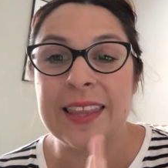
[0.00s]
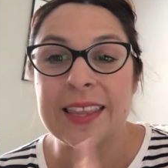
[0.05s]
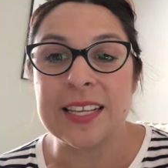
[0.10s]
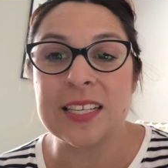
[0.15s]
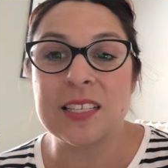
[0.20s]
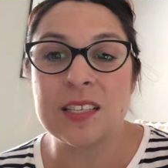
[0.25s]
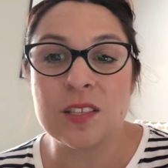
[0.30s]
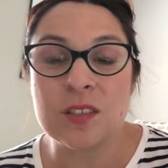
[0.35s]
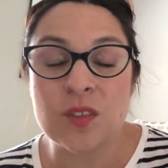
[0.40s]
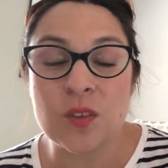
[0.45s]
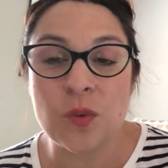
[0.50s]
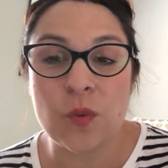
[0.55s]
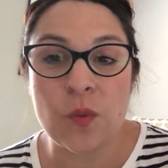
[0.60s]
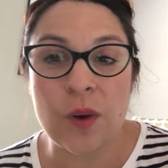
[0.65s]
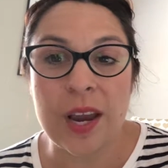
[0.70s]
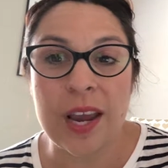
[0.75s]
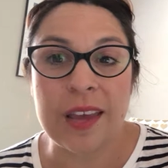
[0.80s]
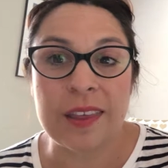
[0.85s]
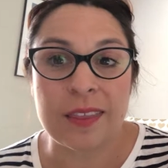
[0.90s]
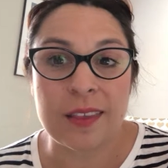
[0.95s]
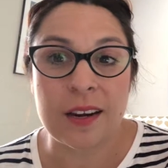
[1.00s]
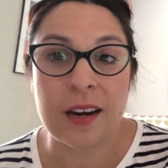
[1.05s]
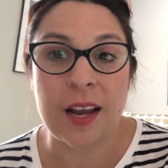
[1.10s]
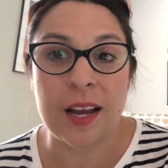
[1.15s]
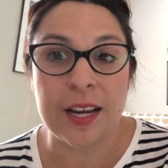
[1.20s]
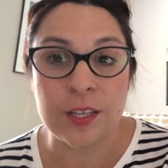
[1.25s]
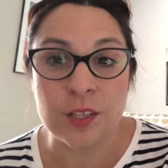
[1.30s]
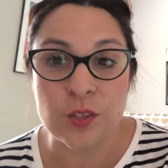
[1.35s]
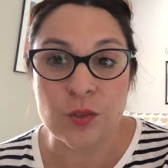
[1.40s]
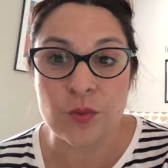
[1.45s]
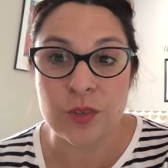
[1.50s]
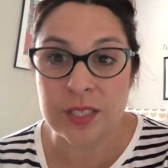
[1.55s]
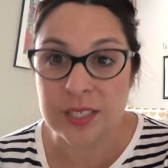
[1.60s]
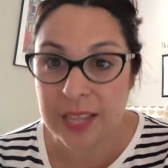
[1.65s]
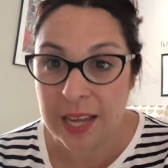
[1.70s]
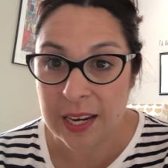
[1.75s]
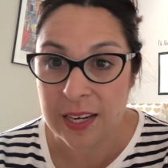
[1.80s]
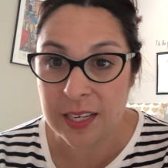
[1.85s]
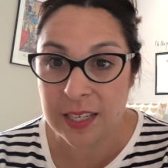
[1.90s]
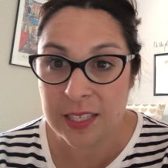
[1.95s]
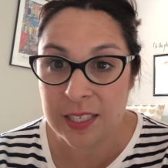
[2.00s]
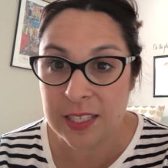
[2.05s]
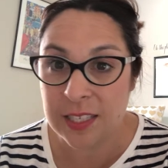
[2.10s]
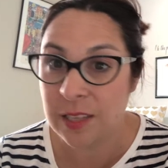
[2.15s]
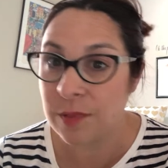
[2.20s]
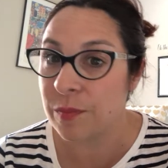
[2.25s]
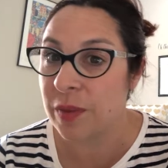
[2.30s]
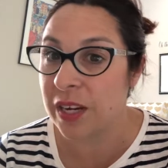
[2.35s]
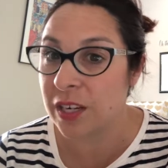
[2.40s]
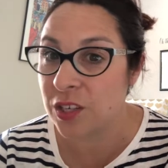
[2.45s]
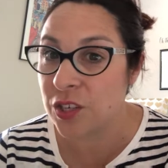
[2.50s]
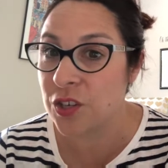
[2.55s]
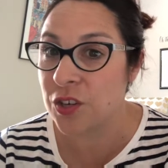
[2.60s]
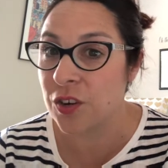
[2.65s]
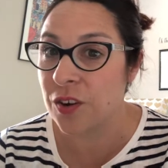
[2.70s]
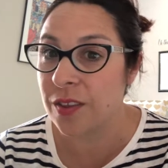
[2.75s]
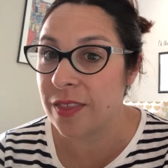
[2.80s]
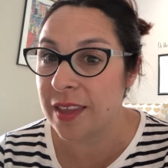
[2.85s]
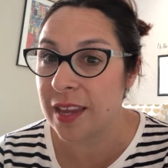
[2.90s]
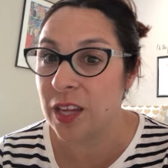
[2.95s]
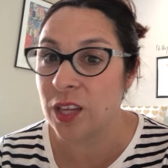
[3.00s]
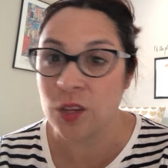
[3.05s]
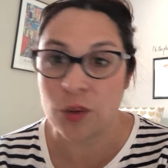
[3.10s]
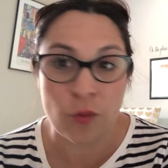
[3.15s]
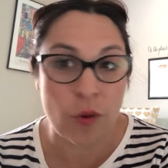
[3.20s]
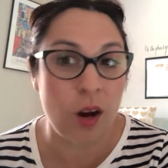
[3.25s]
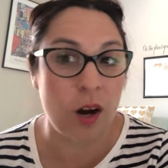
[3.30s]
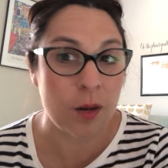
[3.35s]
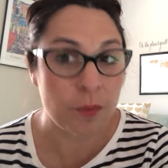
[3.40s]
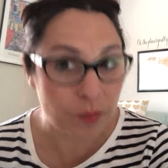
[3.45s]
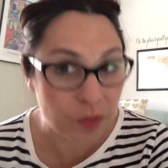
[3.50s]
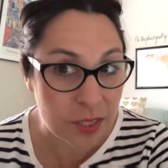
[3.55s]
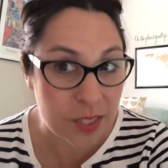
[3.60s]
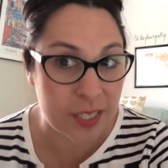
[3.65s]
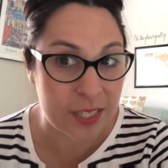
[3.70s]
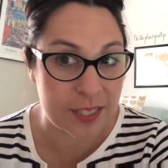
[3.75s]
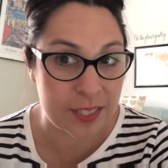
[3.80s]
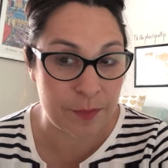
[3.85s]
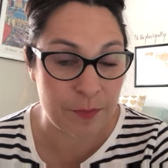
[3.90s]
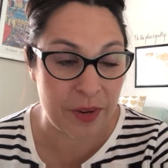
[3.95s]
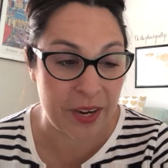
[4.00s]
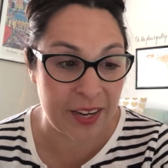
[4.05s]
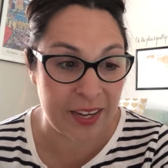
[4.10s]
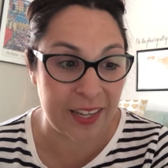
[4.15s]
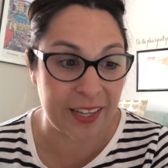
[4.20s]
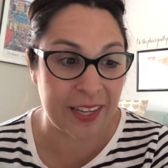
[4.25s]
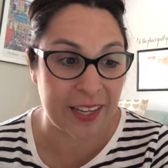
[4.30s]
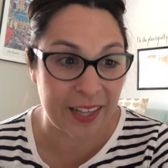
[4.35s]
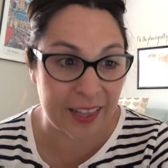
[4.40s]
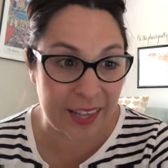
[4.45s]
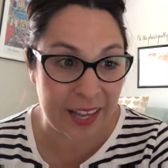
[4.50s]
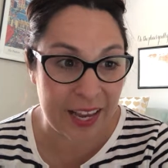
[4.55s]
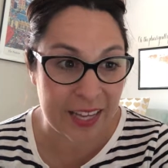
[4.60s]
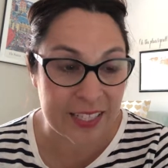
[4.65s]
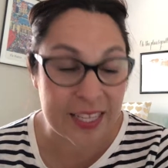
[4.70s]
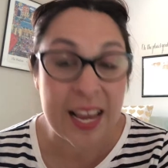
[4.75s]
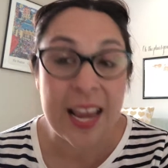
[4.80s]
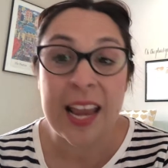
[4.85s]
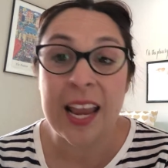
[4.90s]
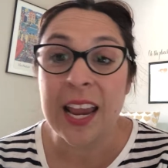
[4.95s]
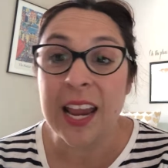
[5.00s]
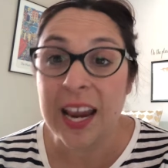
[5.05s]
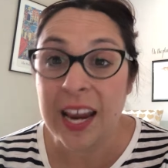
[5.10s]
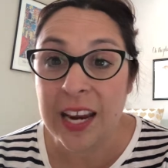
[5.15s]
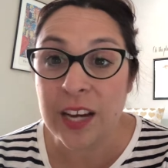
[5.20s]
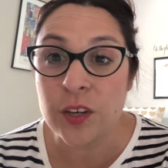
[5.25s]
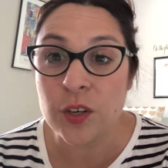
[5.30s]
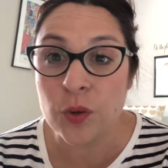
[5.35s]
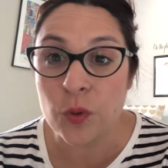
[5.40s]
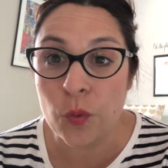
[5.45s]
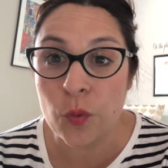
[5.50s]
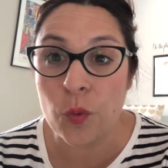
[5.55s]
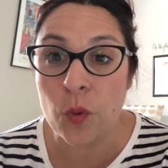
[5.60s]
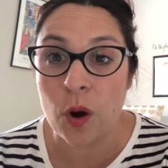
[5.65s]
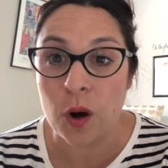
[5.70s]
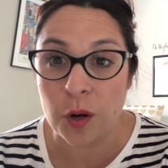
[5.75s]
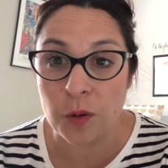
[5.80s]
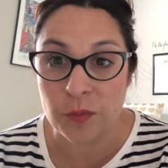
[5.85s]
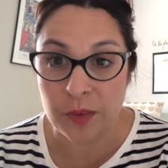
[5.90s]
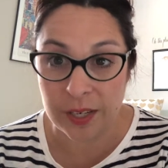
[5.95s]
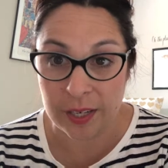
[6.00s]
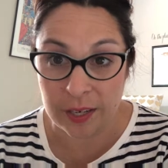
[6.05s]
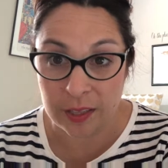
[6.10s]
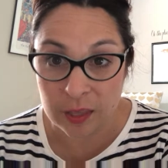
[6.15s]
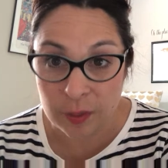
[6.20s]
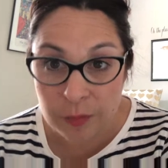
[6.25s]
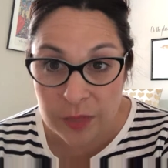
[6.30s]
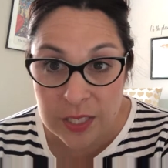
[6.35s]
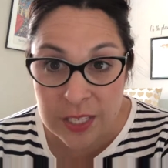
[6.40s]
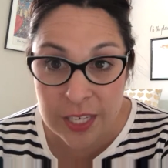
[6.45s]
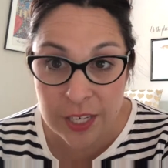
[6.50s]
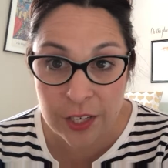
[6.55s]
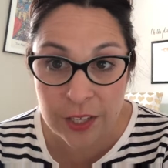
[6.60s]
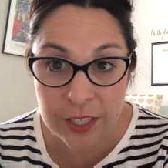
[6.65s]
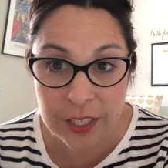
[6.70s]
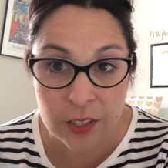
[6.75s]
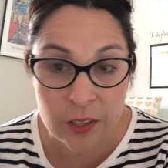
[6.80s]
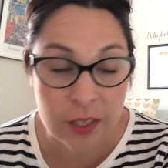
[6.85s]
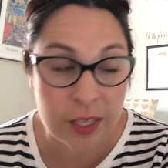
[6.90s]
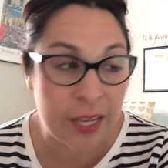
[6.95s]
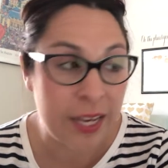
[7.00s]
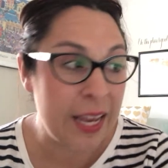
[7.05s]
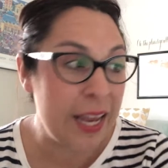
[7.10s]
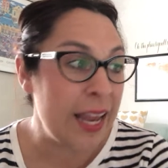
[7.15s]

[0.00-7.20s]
This is the way that I do attendance to make sure that you are participating in class and you are reading the material.